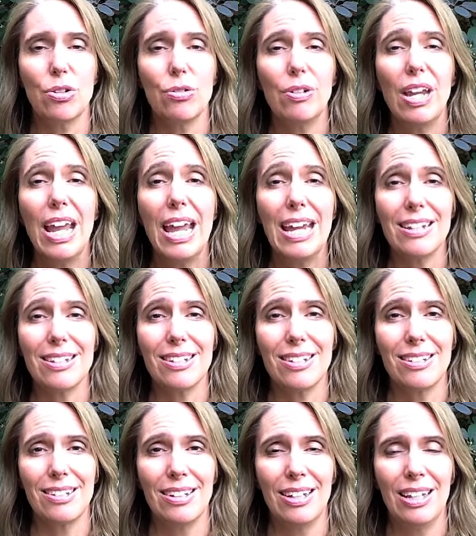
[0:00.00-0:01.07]

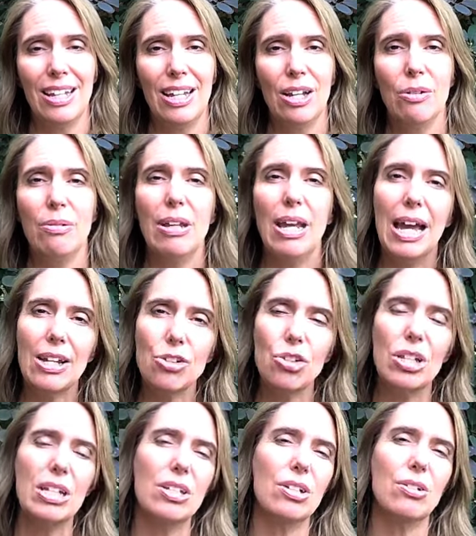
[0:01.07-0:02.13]
Create. We
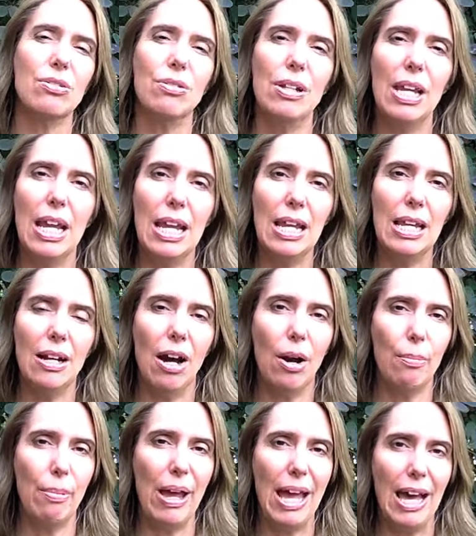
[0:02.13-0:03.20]
actually get to create
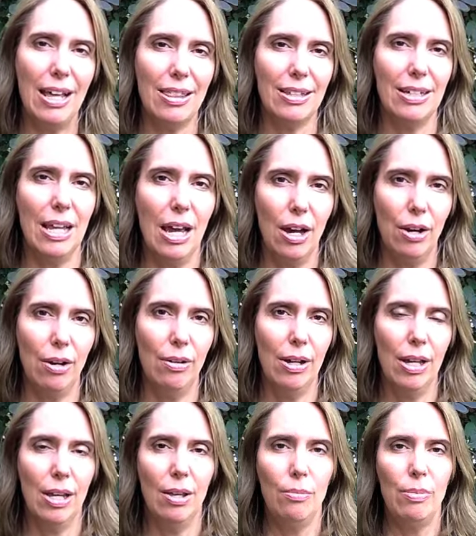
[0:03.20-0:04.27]
our path now
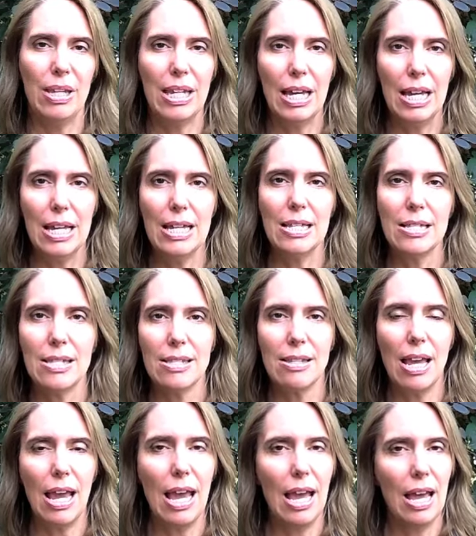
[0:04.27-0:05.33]

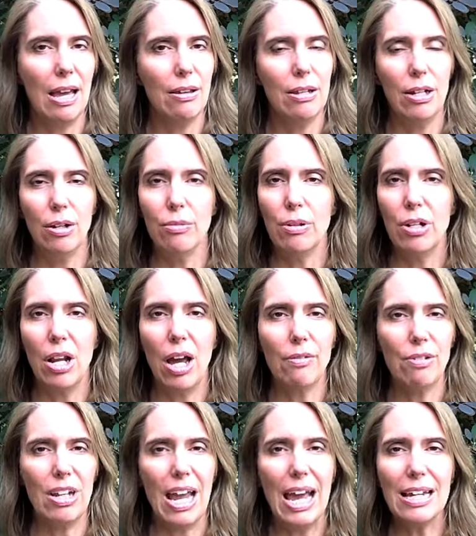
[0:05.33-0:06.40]
because, you know, we're
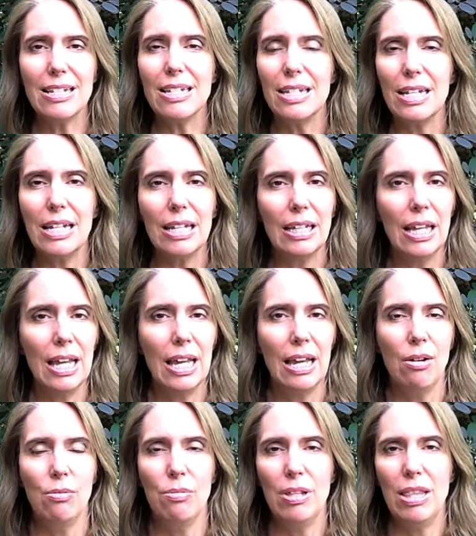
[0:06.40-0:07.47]
not reacting
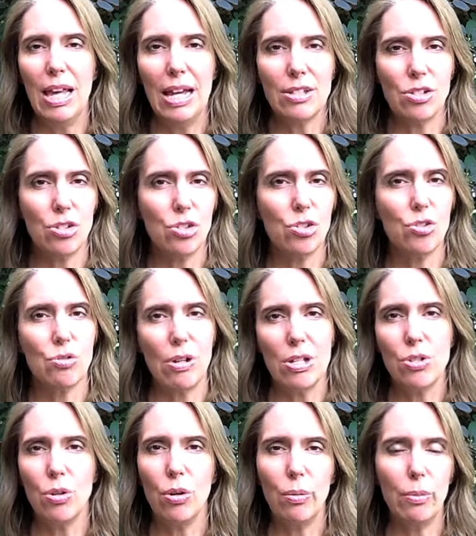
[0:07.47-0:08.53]
with that
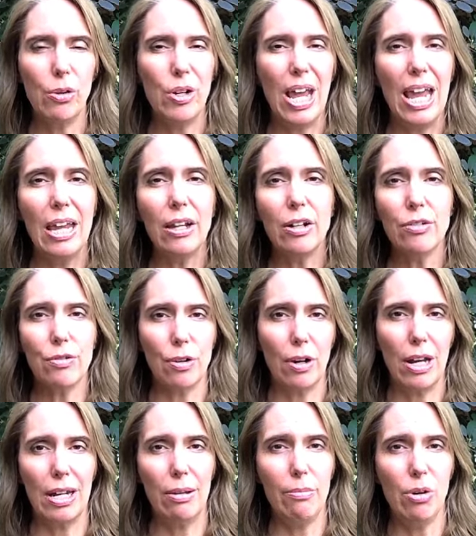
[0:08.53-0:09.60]
stress hormone
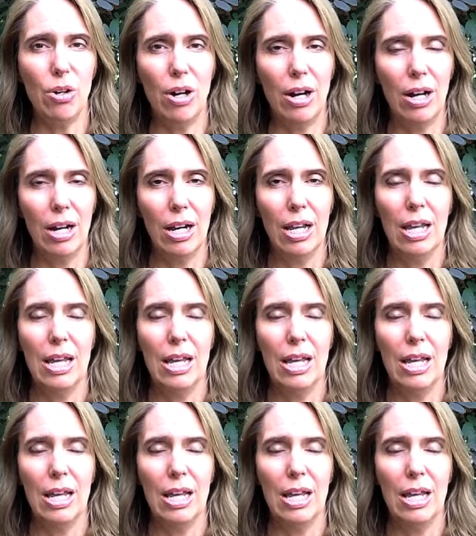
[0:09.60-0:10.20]
hangover anymore.